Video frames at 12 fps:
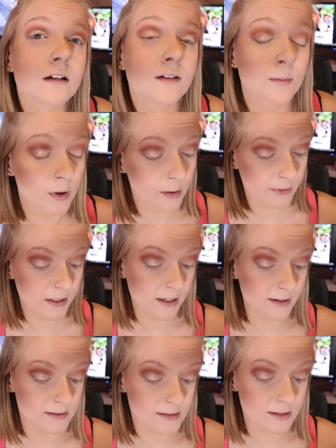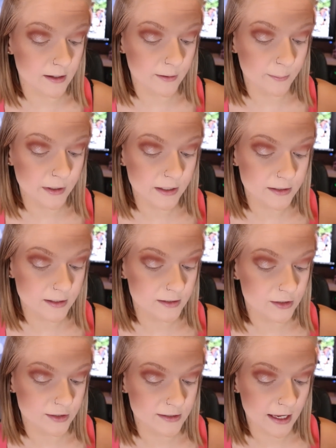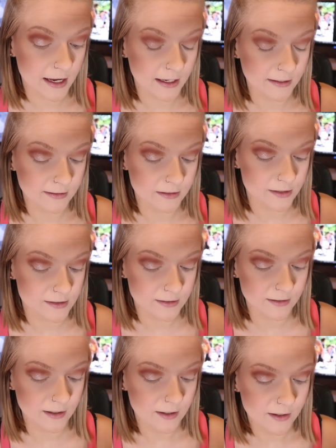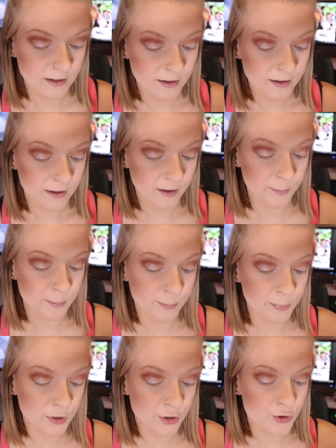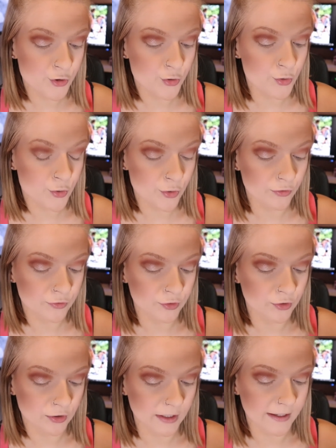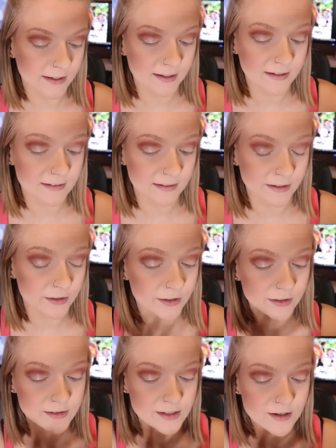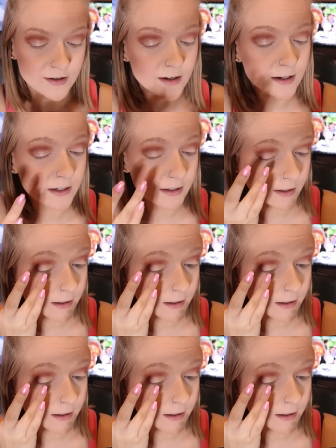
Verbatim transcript: And you probably can't see, but it does just add just a beautiful like glitter to your eye.